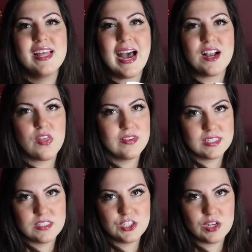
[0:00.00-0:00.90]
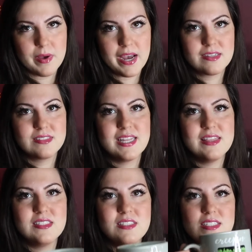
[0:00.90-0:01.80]
I got this at TJ Maxx, and
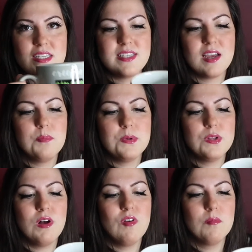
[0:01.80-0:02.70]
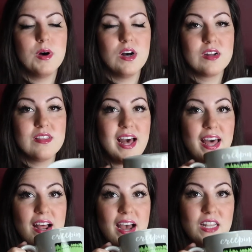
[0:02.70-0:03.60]
this is an example of a mug
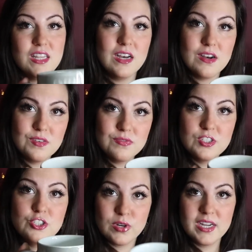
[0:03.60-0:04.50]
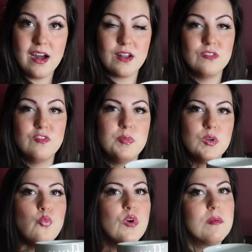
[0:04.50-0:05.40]
that I love to drink out of
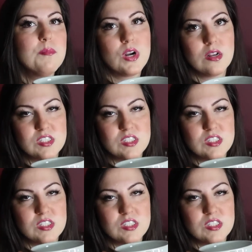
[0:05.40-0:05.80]
but wouldn't put on